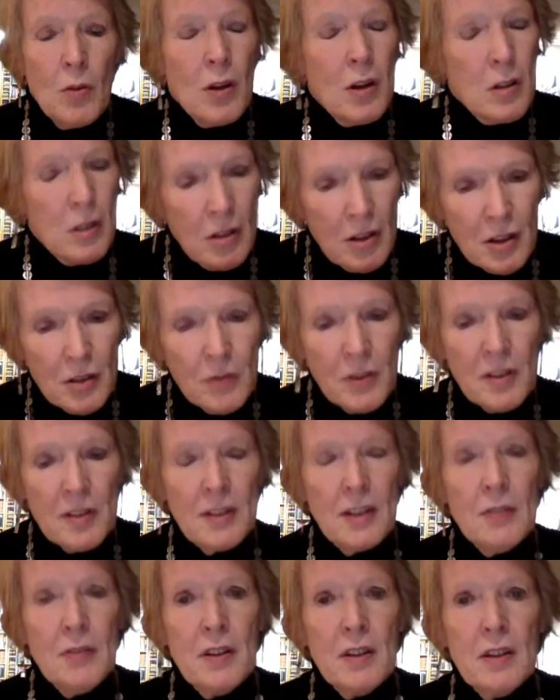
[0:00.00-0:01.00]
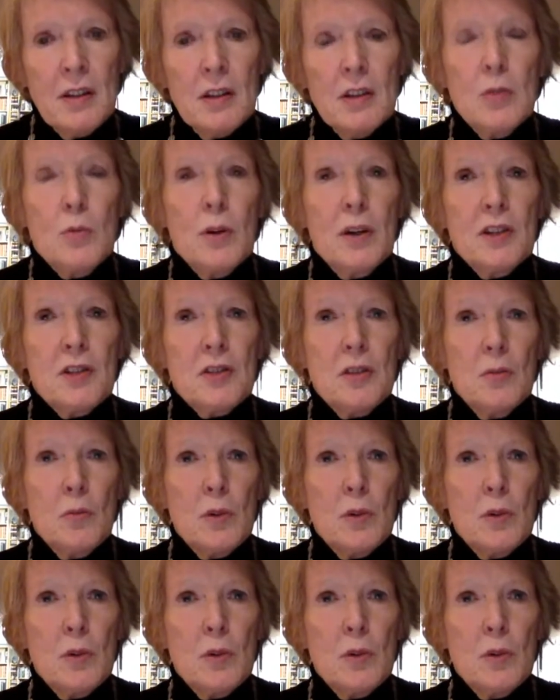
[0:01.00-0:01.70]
A lot of us living in the Western